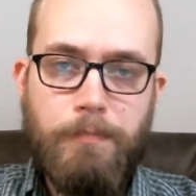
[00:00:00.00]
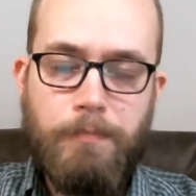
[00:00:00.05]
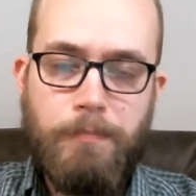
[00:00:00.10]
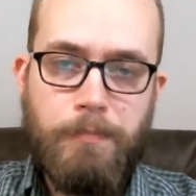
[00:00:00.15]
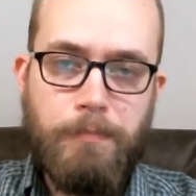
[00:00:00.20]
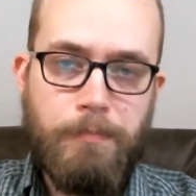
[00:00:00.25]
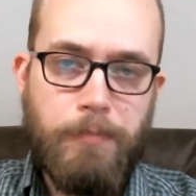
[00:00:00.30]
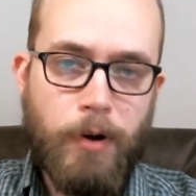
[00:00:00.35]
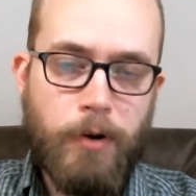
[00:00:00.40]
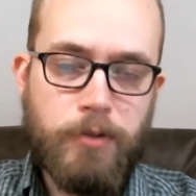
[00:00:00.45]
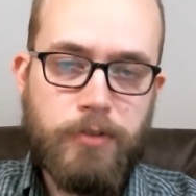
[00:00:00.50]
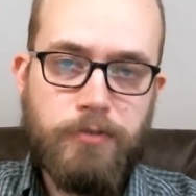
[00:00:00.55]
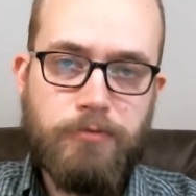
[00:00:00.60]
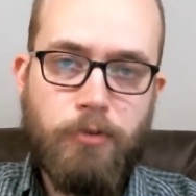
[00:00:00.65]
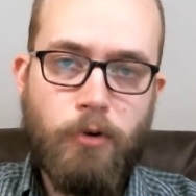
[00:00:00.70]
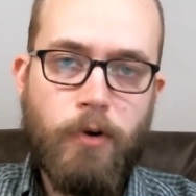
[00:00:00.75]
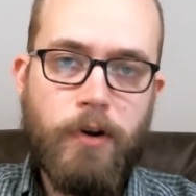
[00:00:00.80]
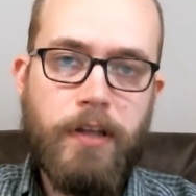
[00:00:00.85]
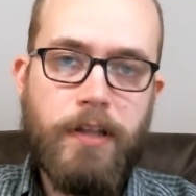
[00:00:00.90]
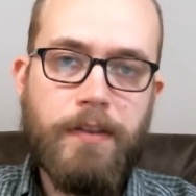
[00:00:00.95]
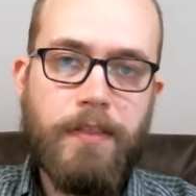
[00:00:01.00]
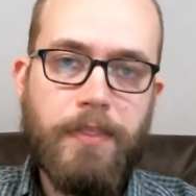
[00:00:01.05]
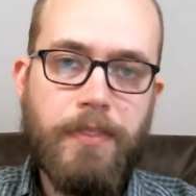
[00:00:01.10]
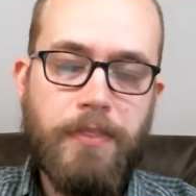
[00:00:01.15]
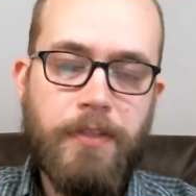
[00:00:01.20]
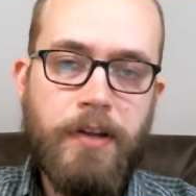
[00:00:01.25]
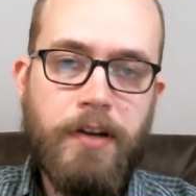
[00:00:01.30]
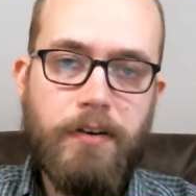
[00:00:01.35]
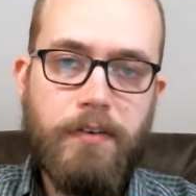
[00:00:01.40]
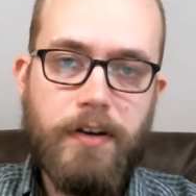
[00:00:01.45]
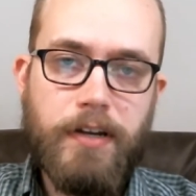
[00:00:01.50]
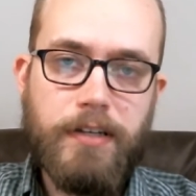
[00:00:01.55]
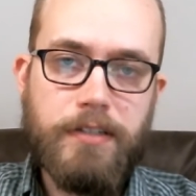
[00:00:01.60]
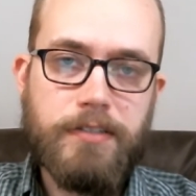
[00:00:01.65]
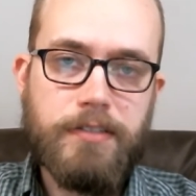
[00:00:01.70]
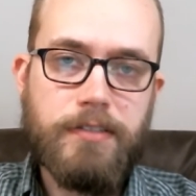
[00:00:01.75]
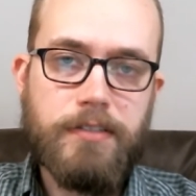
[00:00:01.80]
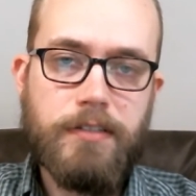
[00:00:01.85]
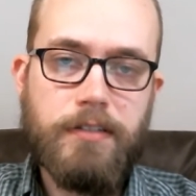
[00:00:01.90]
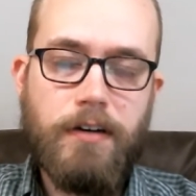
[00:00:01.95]
post-Freudian
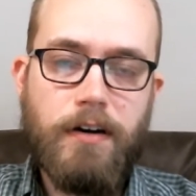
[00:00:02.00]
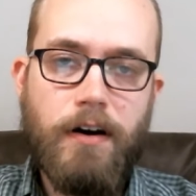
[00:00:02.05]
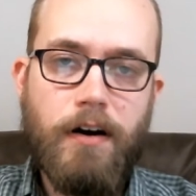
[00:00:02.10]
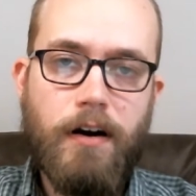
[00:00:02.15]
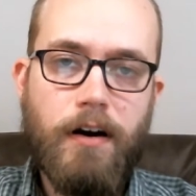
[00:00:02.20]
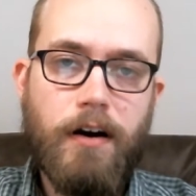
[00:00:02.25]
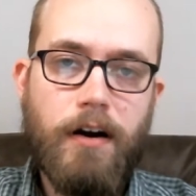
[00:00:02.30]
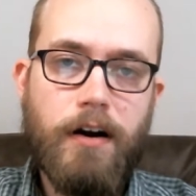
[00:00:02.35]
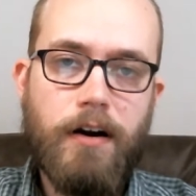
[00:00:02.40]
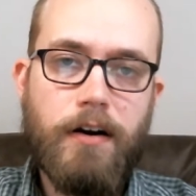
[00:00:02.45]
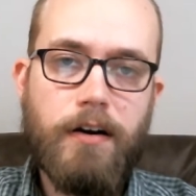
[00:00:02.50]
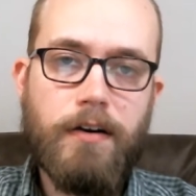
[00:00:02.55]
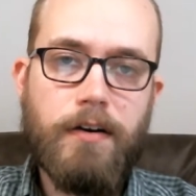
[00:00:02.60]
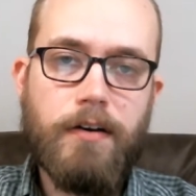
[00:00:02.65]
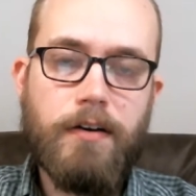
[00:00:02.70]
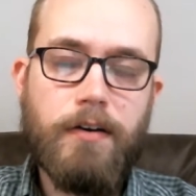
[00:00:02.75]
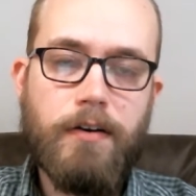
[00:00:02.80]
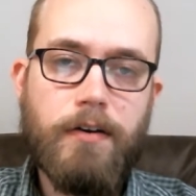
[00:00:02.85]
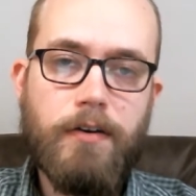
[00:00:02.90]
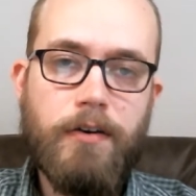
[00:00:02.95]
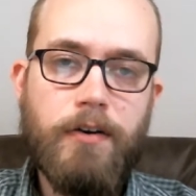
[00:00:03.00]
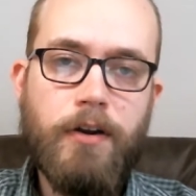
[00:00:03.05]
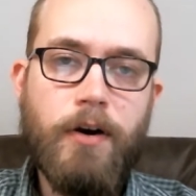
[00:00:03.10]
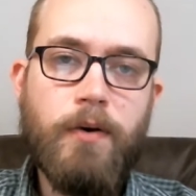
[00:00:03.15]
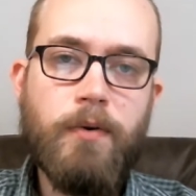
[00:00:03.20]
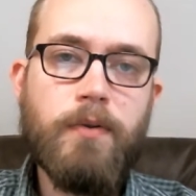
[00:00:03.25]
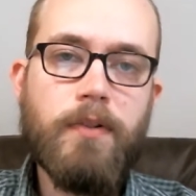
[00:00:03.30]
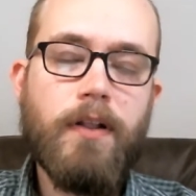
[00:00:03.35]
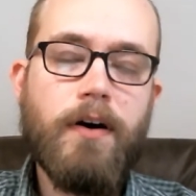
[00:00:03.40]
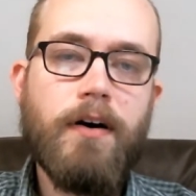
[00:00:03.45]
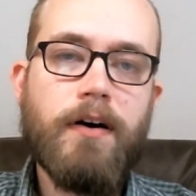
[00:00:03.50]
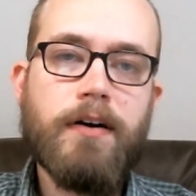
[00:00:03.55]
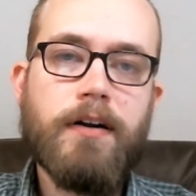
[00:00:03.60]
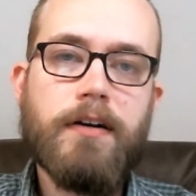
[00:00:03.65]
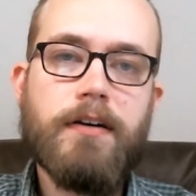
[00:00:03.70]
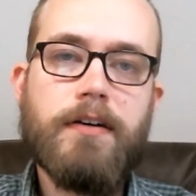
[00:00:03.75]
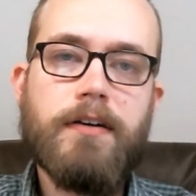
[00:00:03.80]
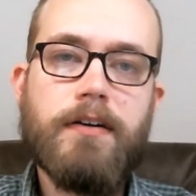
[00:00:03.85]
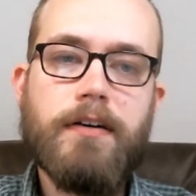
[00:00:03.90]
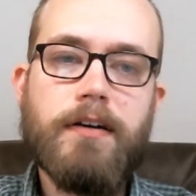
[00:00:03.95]
theorists can no
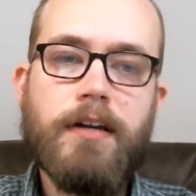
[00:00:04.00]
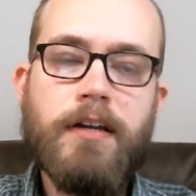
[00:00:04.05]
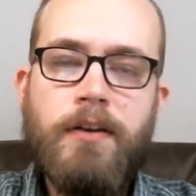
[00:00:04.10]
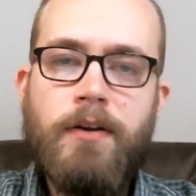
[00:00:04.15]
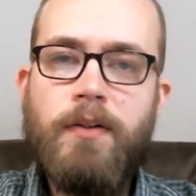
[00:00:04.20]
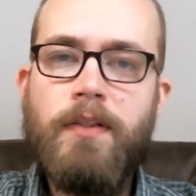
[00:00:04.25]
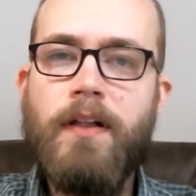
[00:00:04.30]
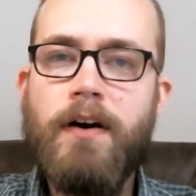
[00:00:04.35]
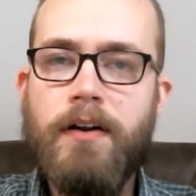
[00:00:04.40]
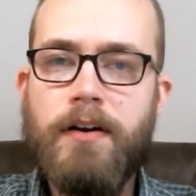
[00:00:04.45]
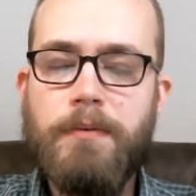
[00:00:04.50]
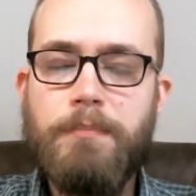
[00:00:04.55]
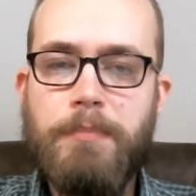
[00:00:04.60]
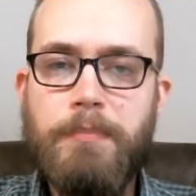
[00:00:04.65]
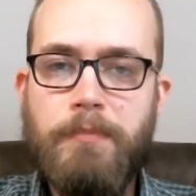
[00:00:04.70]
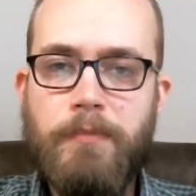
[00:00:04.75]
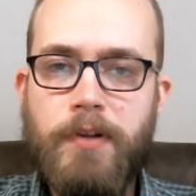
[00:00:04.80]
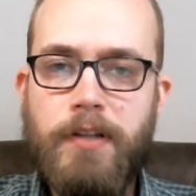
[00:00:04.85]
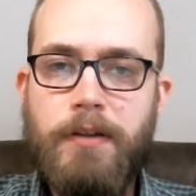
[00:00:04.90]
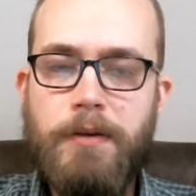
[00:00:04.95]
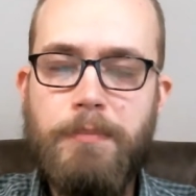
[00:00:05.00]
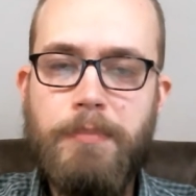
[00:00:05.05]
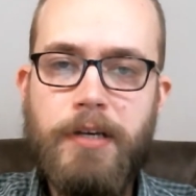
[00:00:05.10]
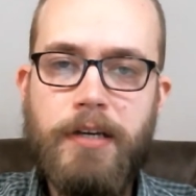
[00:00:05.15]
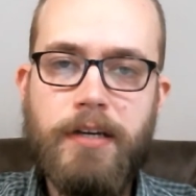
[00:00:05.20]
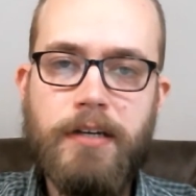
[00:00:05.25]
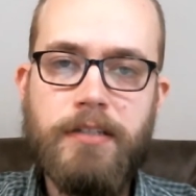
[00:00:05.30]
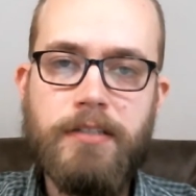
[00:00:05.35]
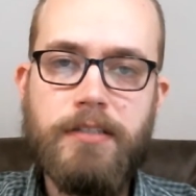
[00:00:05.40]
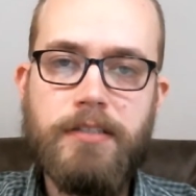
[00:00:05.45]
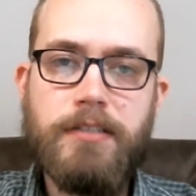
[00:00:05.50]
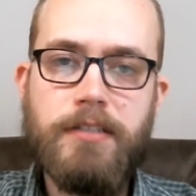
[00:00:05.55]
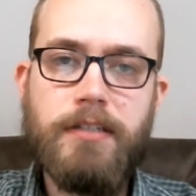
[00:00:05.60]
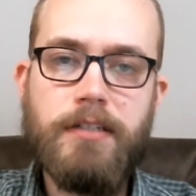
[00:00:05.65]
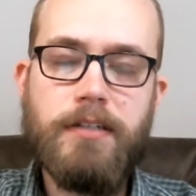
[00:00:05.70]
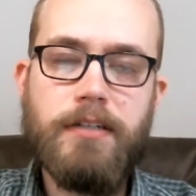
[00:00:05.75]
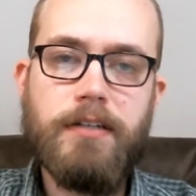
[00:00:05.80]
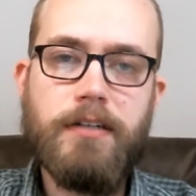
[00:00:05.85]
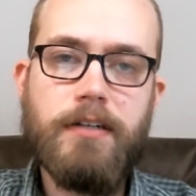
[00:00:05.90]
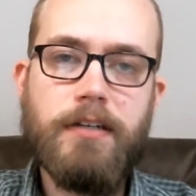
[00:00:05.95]
longer really be
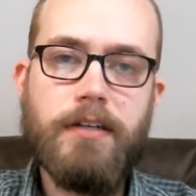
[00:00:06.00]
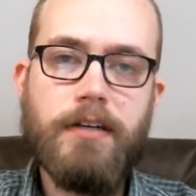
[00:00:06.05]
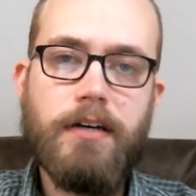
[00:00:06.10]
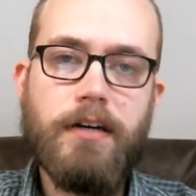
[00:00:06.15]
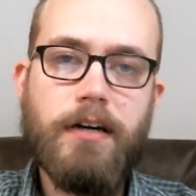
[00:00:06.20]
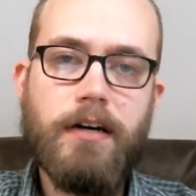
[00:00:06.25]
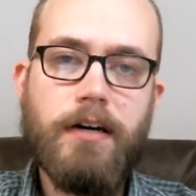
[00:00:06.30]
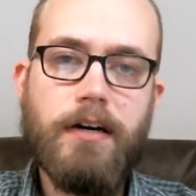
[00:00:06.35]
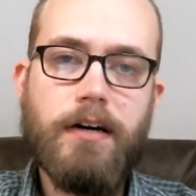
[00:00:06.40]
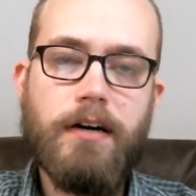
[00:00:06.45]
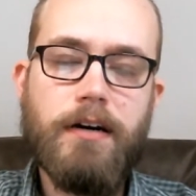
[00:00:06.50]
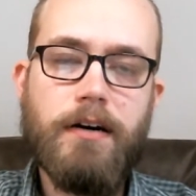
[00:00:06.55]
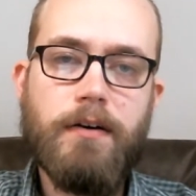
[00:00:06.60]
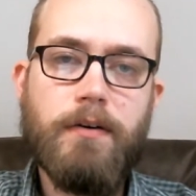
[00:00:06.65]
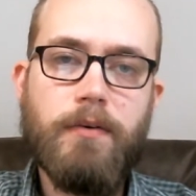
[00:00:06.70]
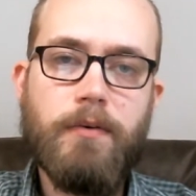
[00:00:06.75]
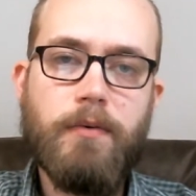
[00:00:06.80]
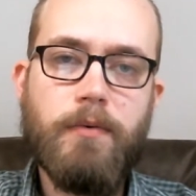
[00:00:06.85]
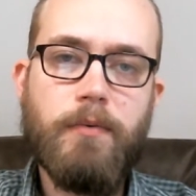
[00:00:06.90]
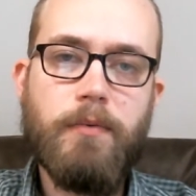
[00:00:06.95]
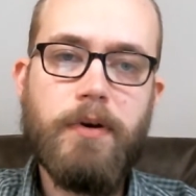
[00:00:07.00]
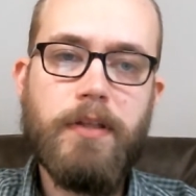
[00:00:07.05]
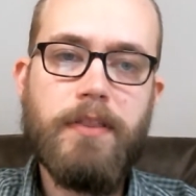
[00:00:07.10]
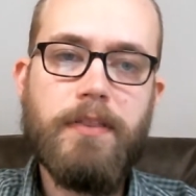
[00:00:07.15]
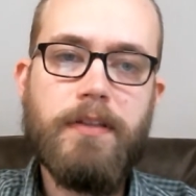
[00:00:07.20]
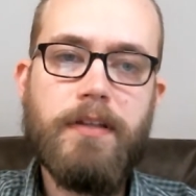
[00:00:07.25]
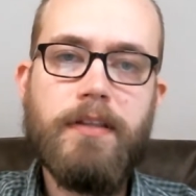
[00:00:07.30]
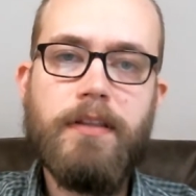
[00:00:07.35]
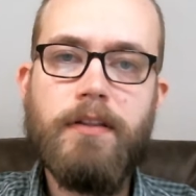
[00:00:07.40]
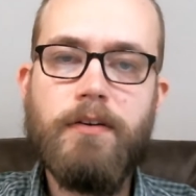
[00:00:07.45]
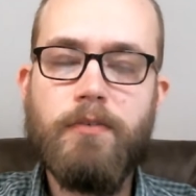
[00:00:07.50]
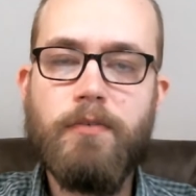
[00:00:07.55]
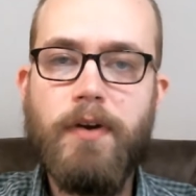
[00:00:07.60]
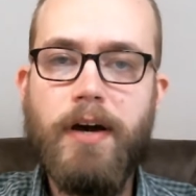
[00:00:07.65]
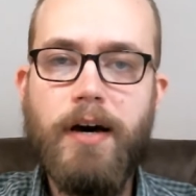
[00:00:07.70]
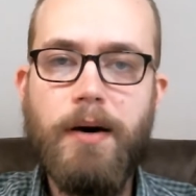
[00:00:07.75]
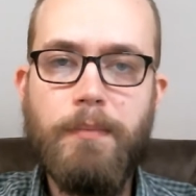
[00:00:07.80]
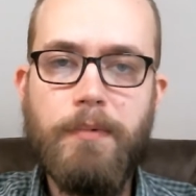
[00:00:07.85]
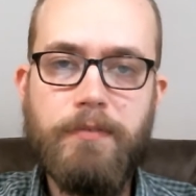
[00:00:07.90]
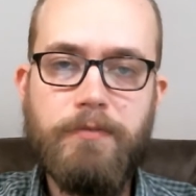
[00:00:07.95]
considered within the
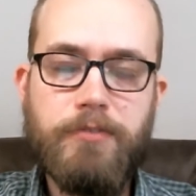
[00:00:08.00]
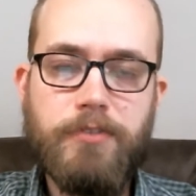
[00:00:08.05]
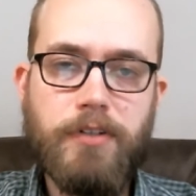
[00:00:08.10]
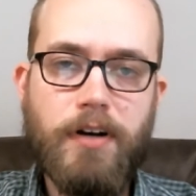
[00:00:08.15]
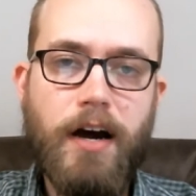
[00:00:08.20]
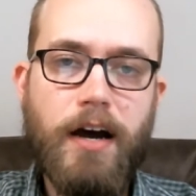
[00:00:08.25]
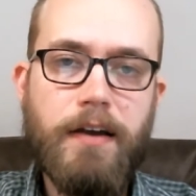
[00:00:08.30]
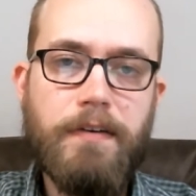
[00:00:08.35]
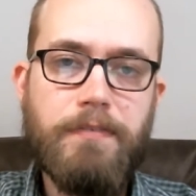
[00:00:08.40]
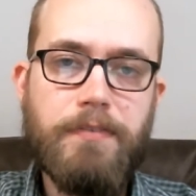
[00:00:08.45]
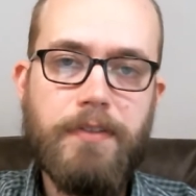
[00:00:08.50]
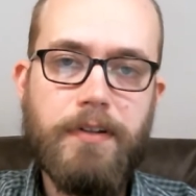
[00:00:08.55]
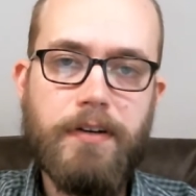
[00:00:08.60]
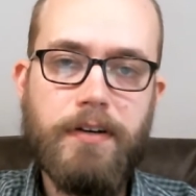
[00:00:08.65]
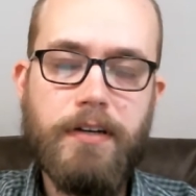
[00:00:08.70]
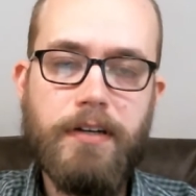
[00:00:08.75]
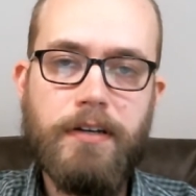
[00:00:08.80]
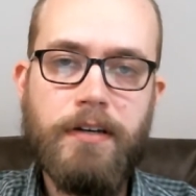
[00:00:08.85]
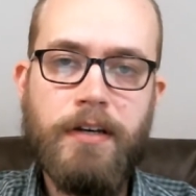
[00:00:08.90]
realm of drive theory.